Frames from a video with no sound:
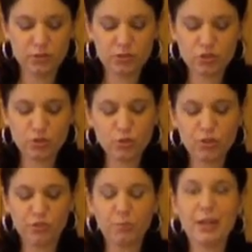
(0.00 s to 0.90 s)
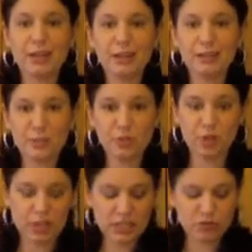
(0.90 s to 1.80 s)
two different mechanisms
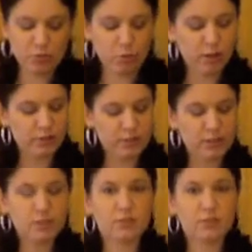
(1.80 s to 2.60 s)
on each one of these.